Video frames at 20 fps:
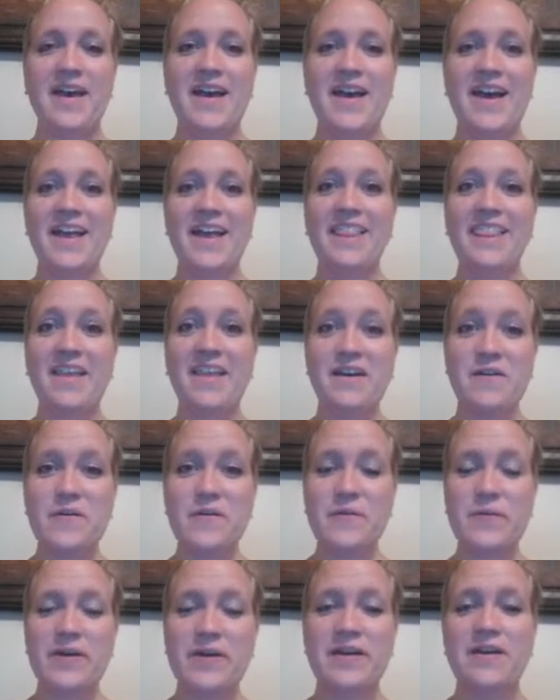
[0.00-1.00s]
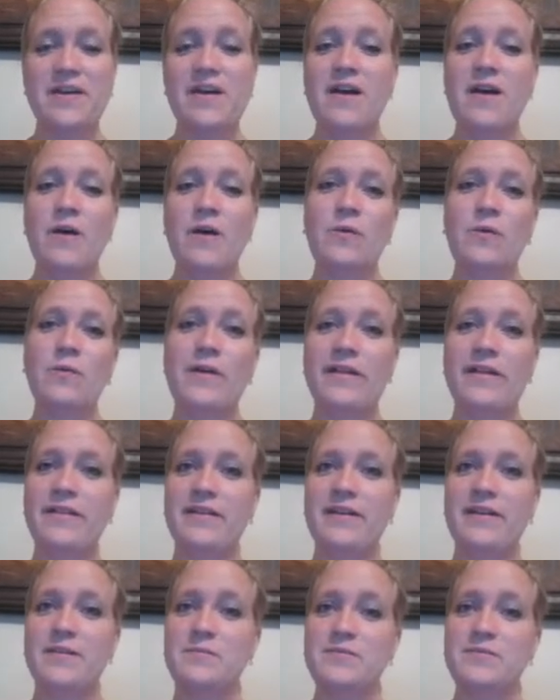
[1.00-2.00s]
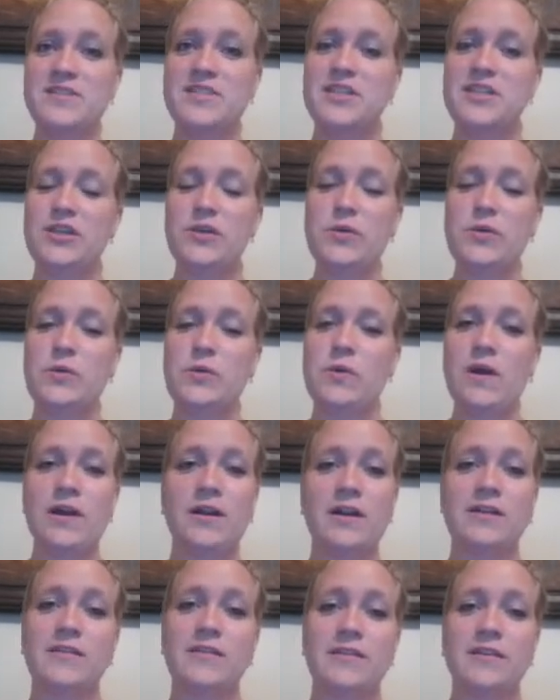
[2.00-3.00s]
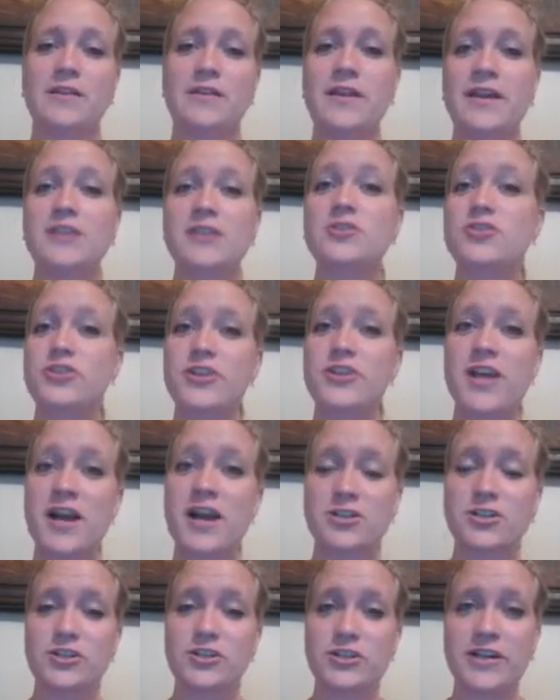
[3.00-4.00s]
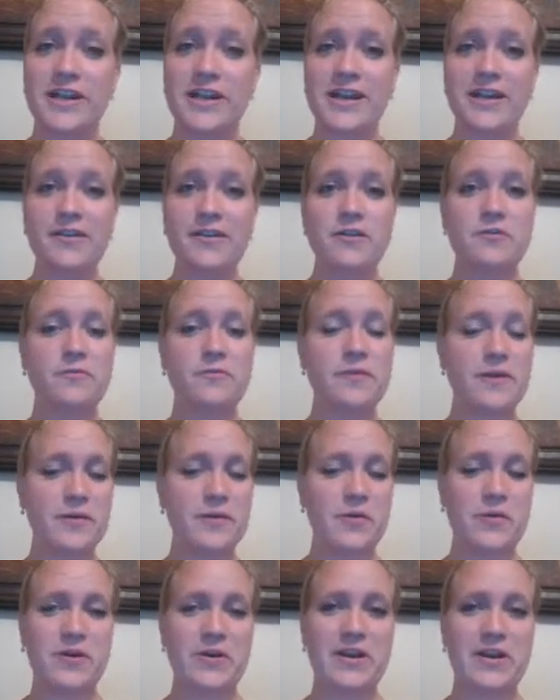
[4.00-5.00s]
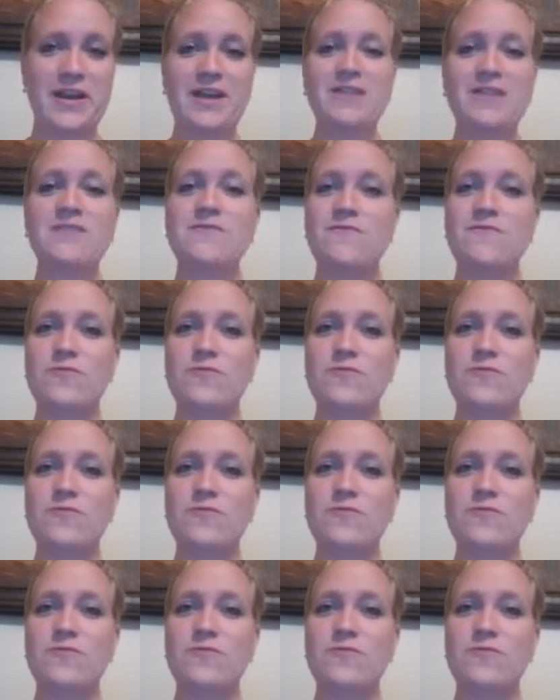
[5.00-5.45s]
Hello! Welcome to our little introductory recording